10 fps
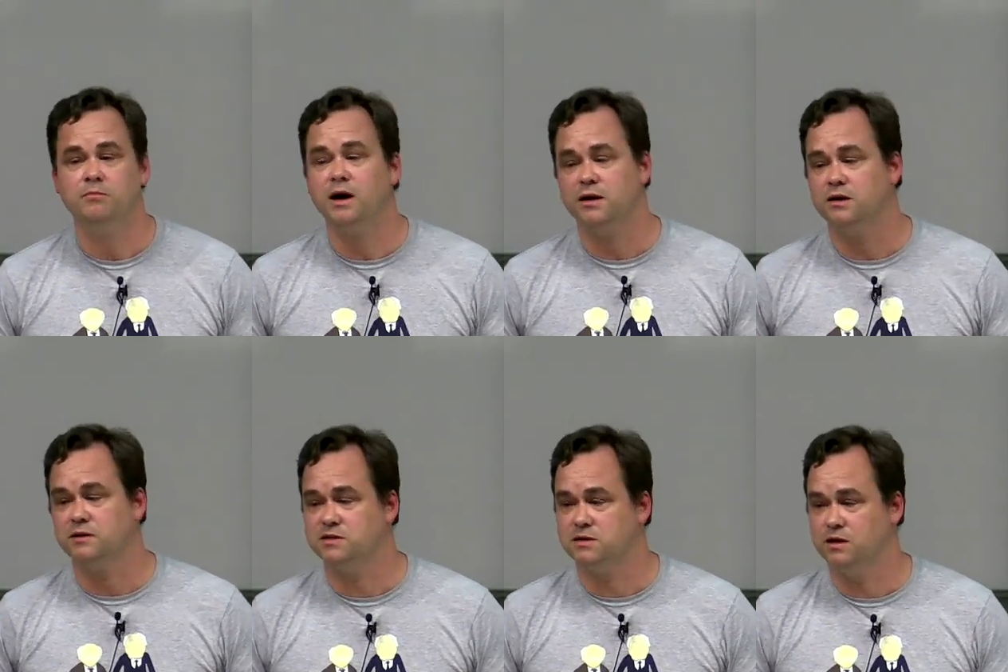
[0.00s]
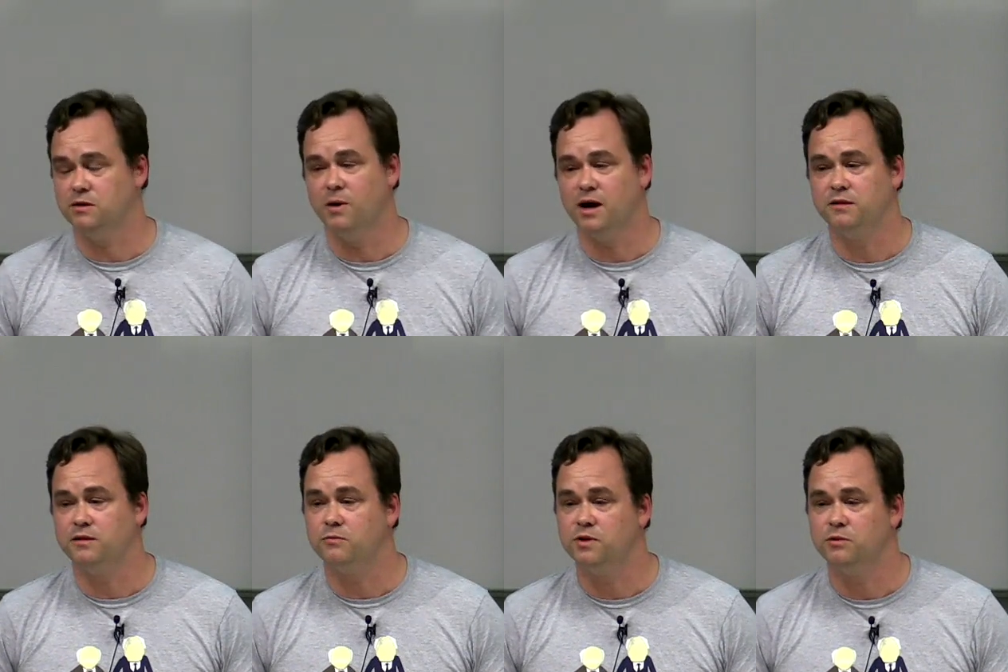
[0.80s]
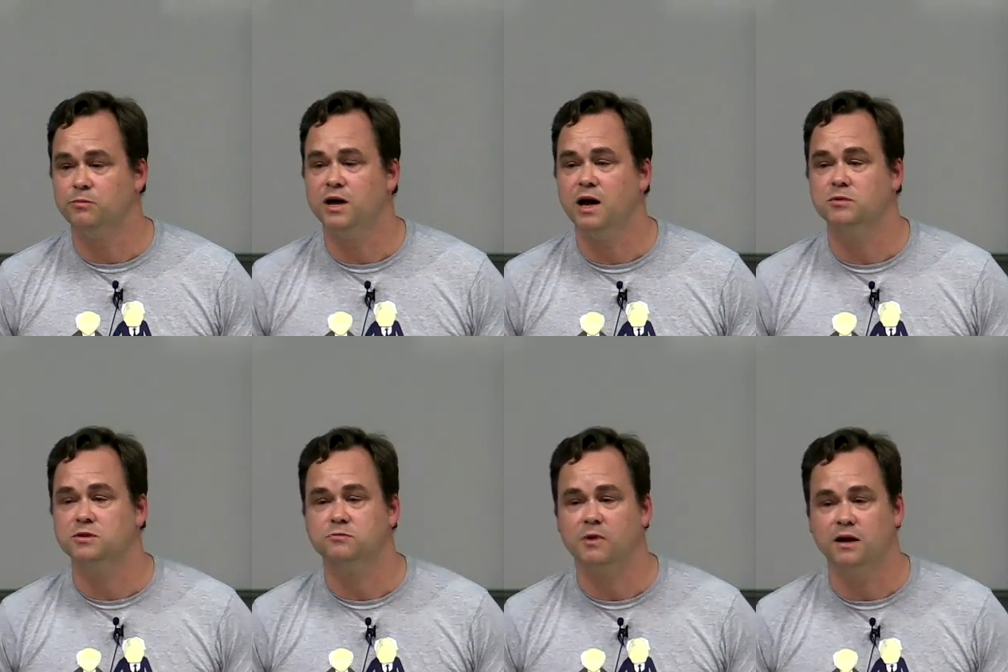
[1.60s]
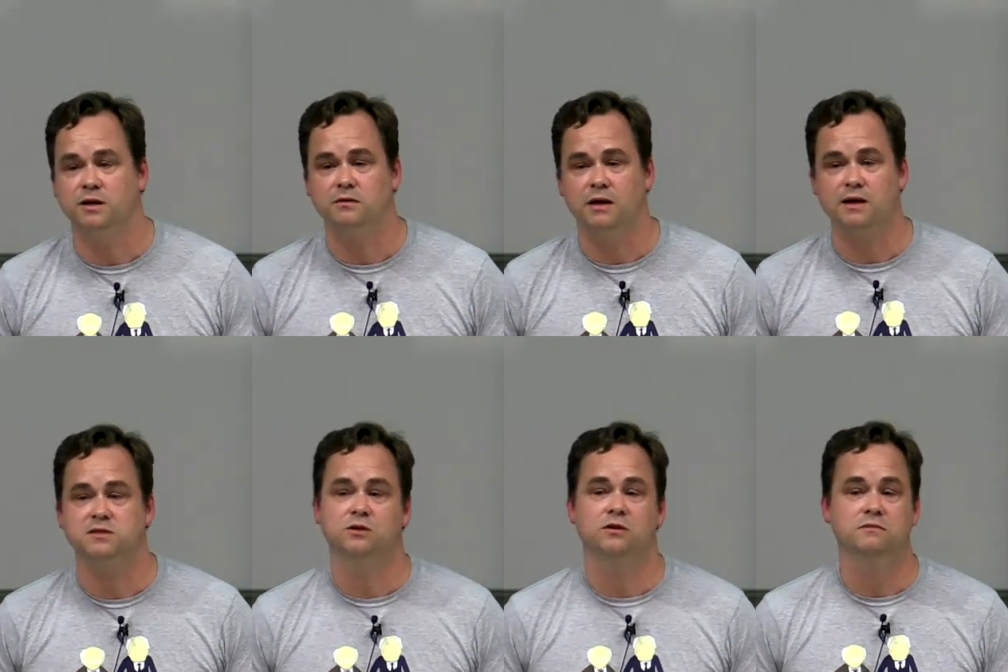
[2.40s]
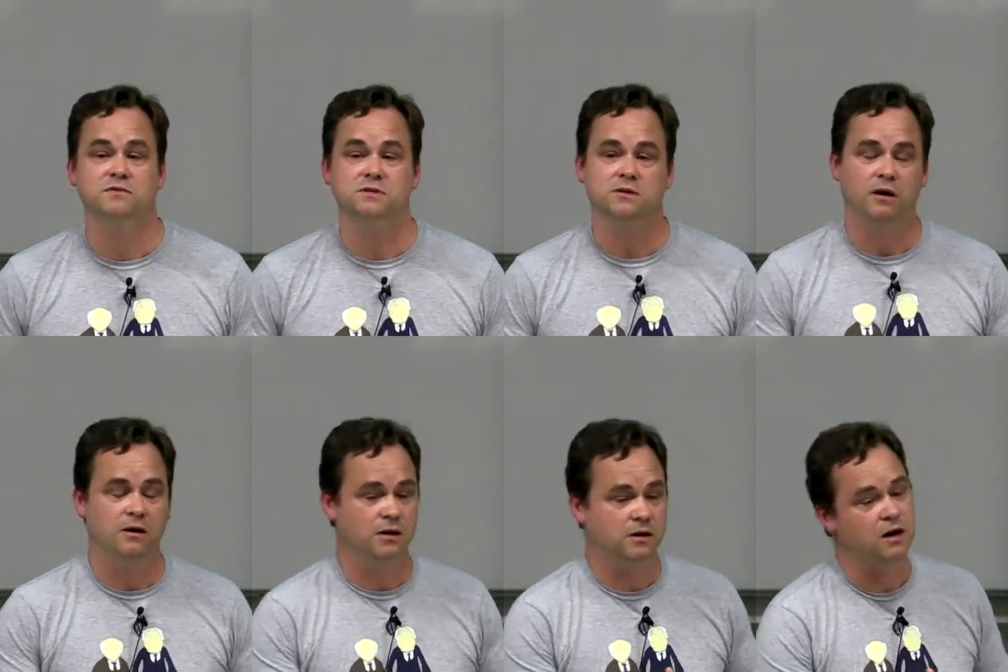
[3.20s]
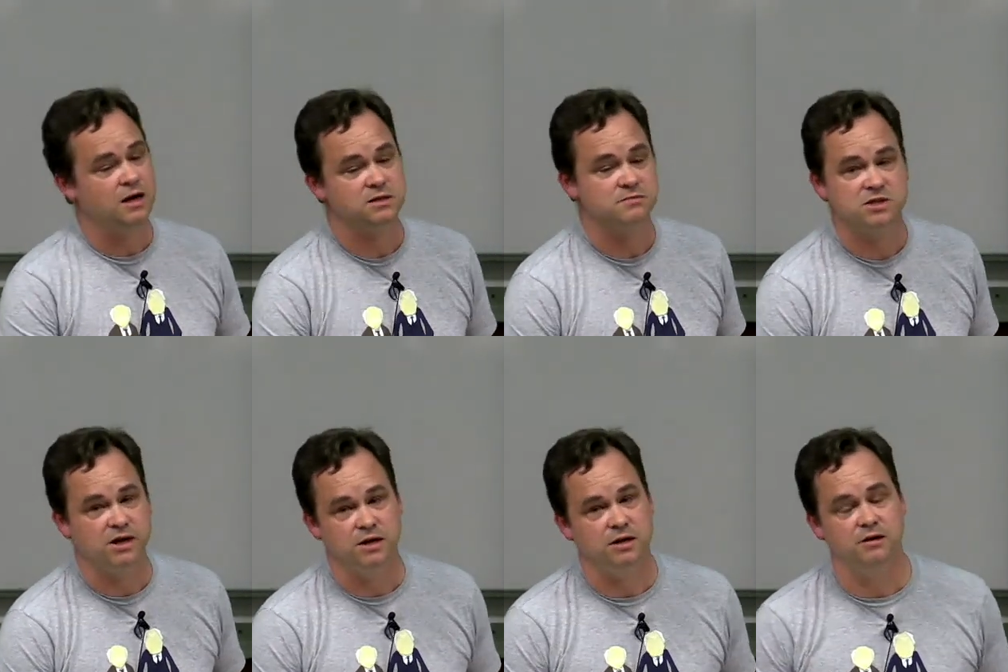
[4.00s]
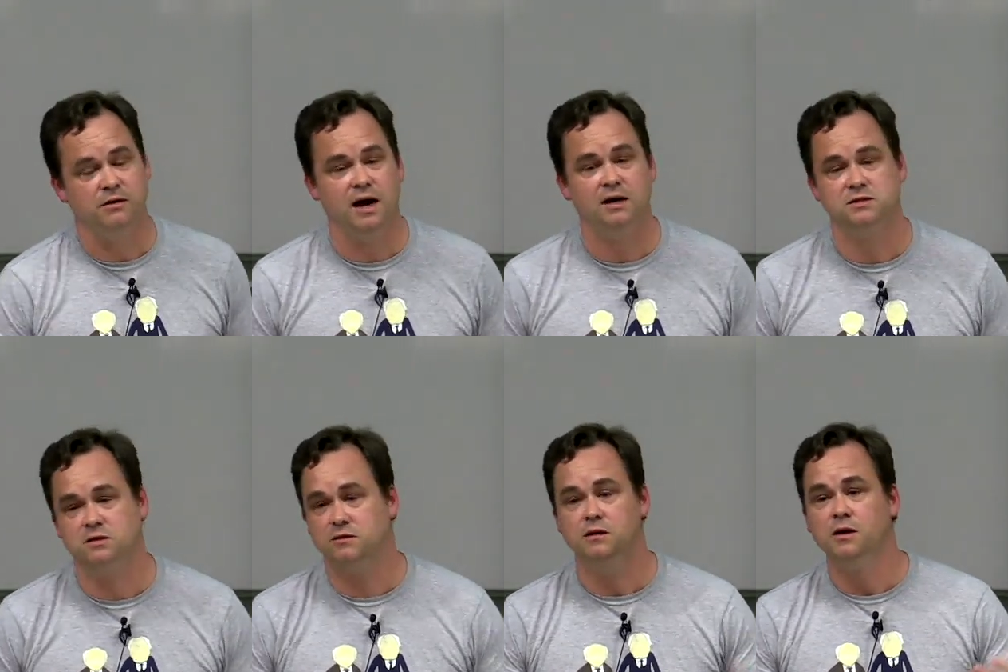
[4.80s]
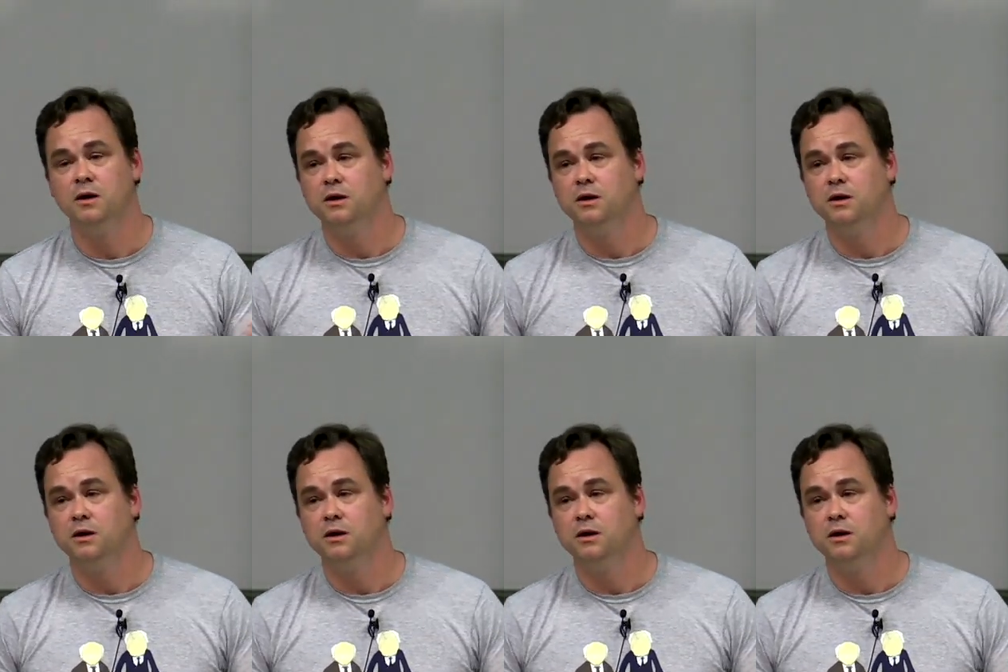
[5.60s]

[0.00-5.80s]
but in a, in a way that we will be able to run it ourselves on a nice machine in your house. So the,